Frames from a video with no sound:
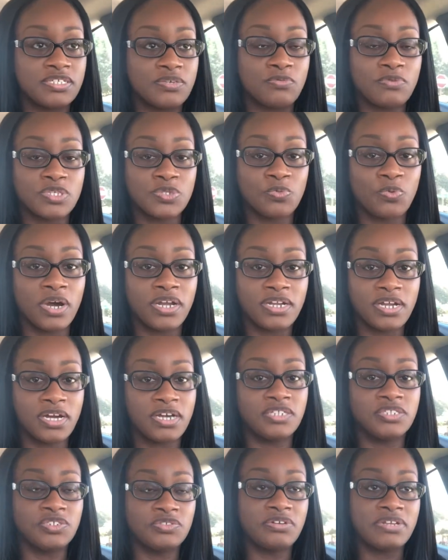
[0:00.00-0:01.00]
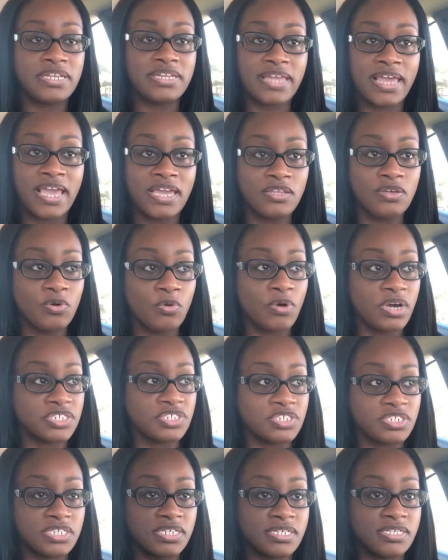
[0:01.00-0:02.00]
It was 180
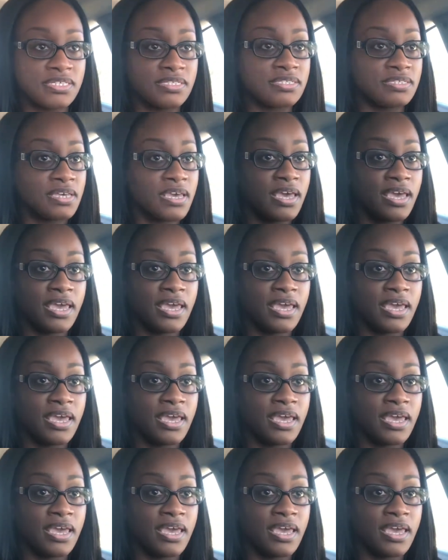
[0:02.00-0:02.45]
questions,